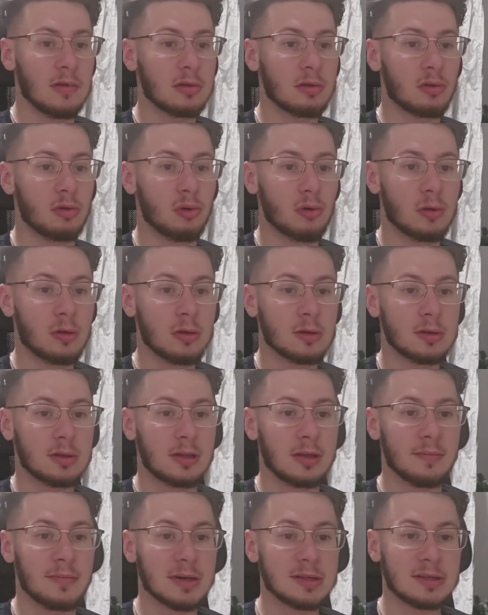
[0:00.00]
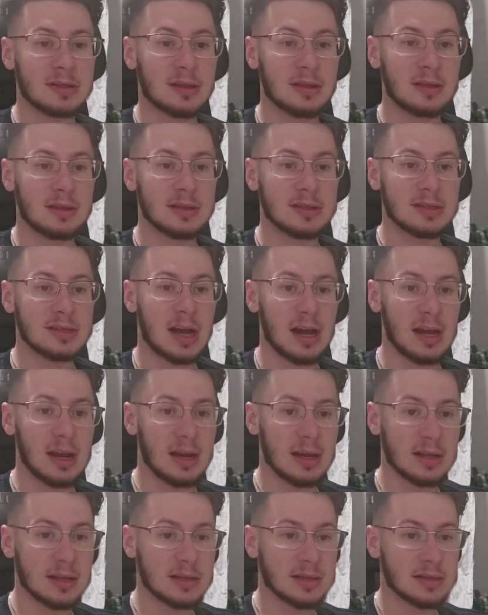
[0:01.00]
the truth demands
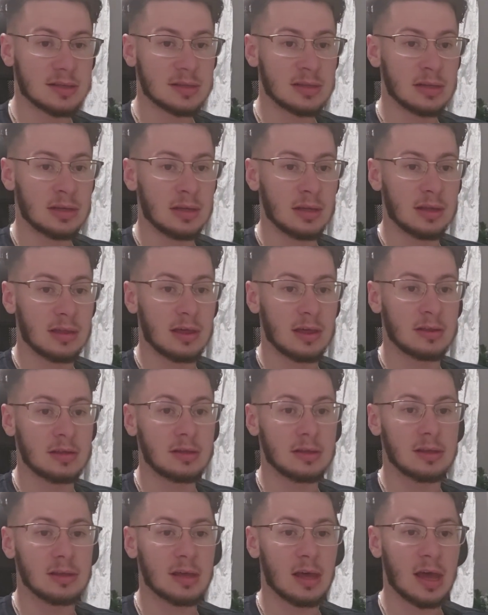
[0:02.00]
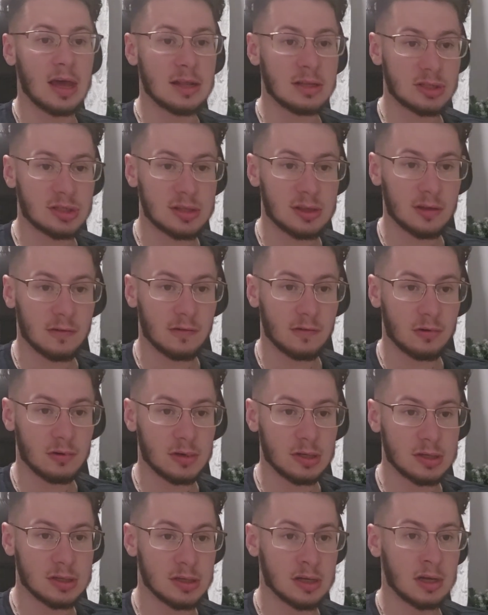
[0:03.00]
silence, then it ends the
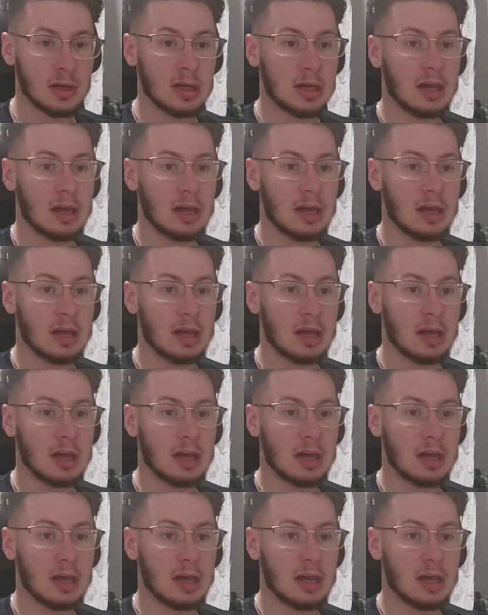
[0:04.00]
voice.